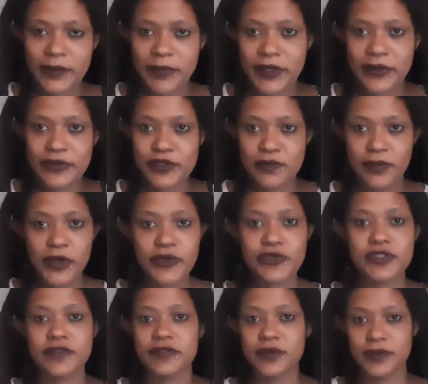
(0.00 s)
because
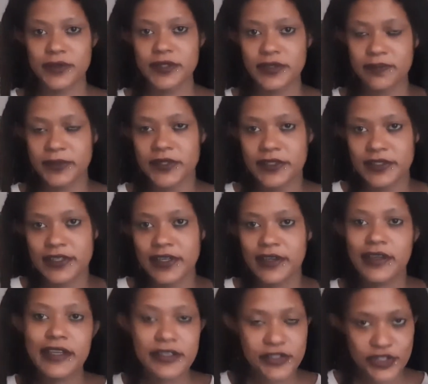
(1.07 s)
most of the world
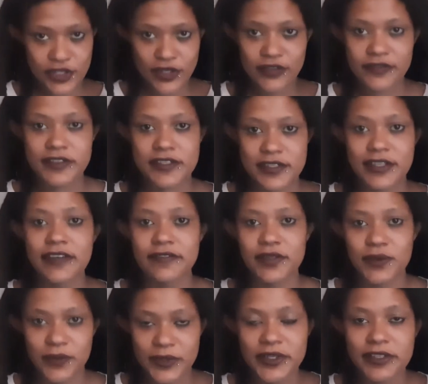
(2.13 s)
building is
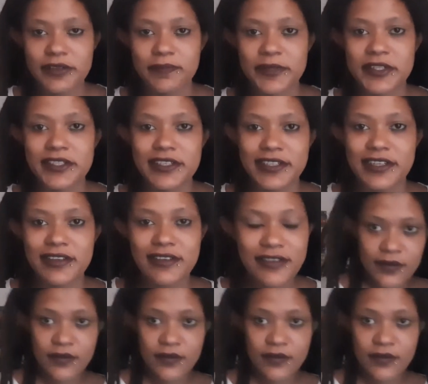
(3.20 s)
surface-level world building.